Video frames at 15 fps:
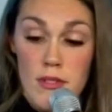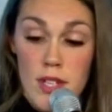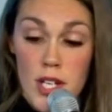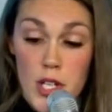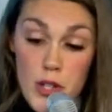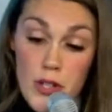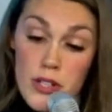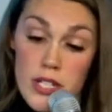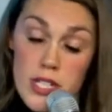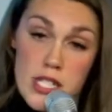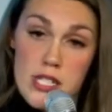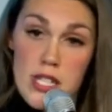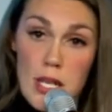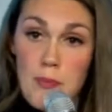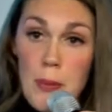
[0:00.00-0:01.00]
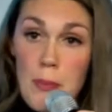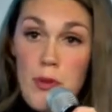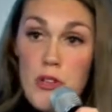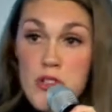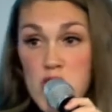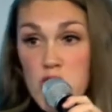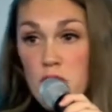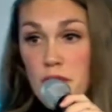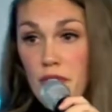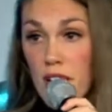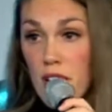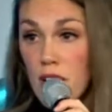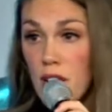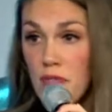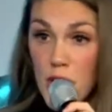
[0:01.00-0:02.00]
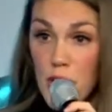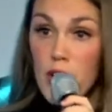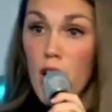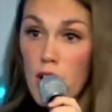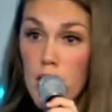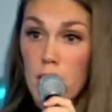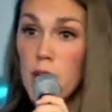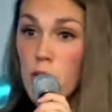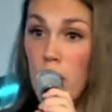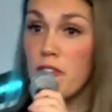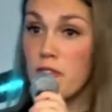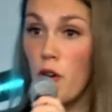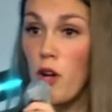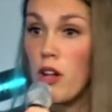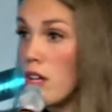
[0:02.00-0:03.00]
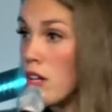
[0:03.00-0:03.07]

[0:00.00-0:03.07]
You're going to dislike people you're serving. They're not going to be grateful.